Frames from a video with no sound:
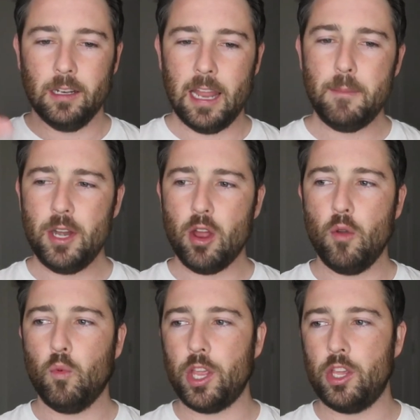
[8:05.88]
let me know
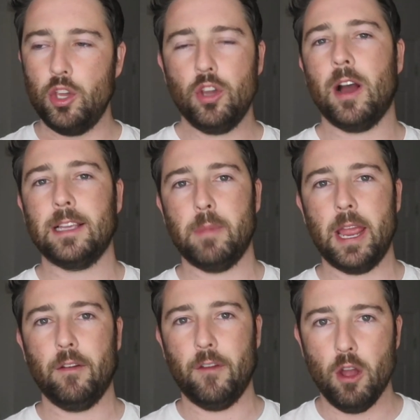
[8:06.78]
what you guys
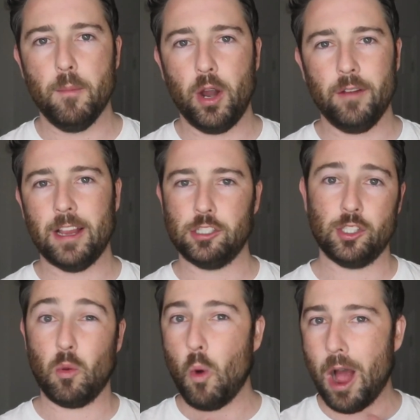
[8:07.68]
made of her motivations
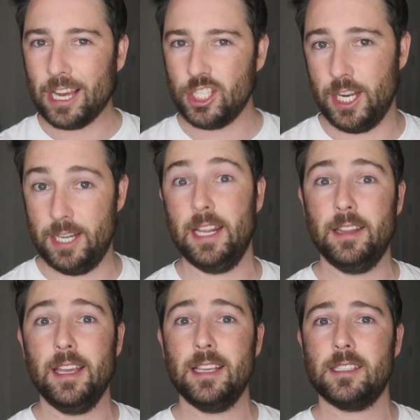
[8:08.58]
and why she
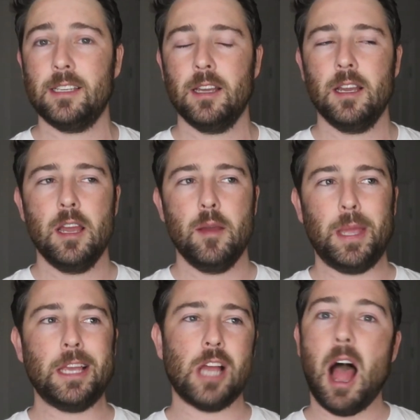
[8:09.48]
did this,
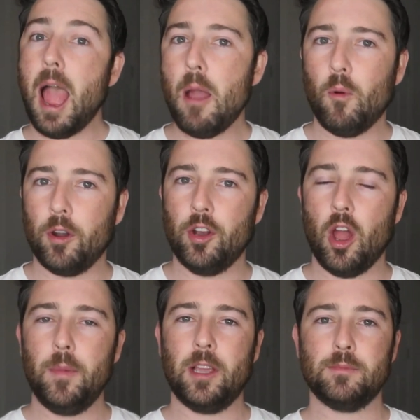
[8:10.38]
because I want to
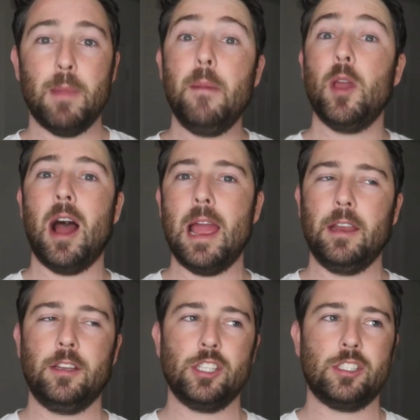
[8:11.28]
know. Because maybe I
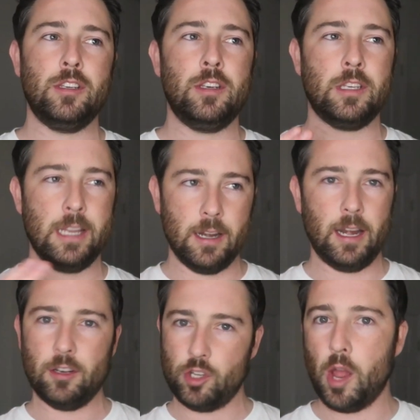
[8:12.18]
just didn't
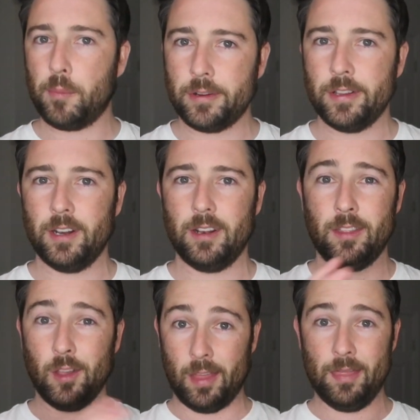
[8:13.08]
interpret it
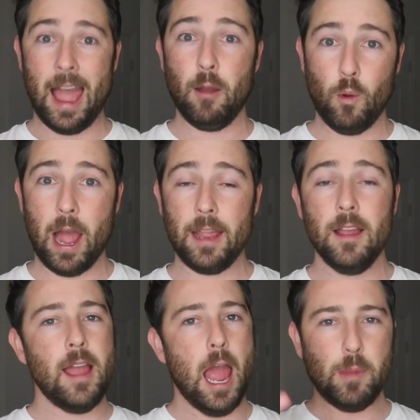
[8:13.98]
th- that way.
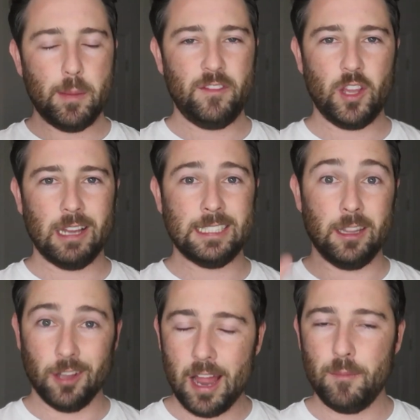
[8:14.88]
And maybe if you guys
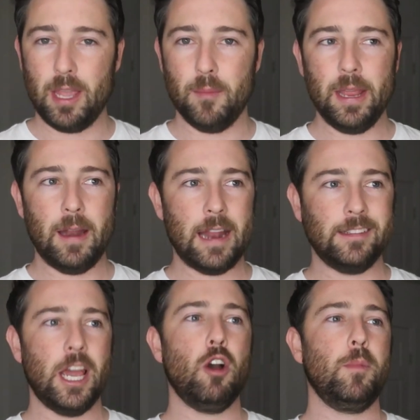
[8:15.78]
enlighten me a bit and
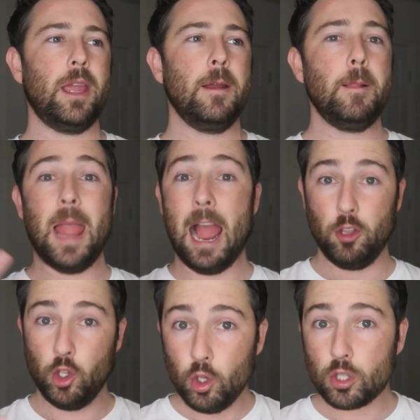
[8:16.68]
tell me how
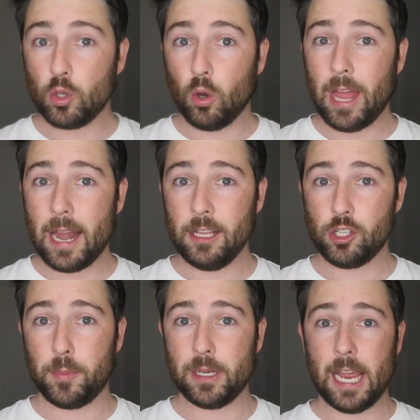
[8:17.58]
you saw that
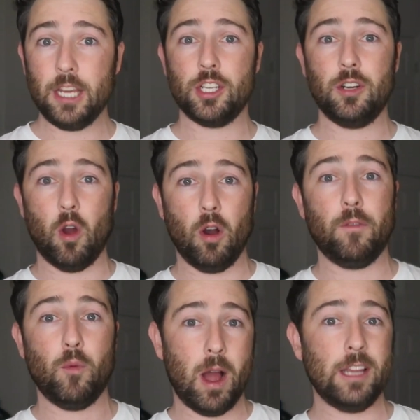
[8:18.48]
interpretation
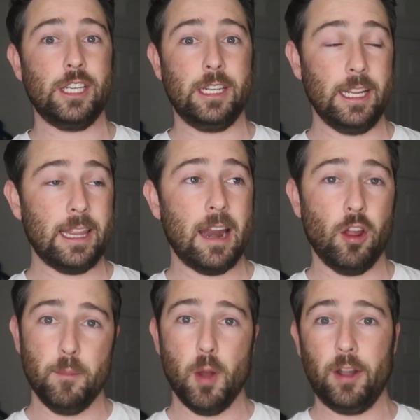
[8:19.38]
of why she did that,
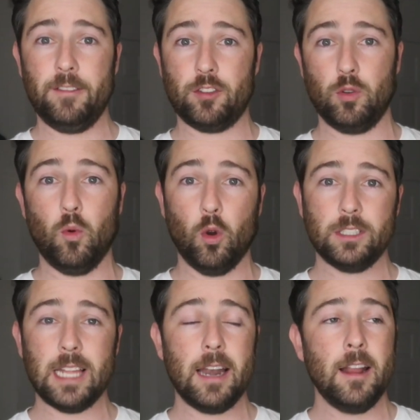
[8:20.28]
her motives
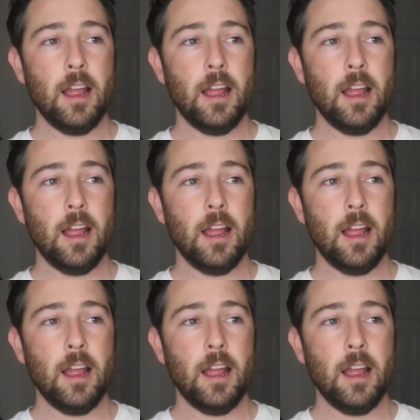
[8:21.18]
towards that,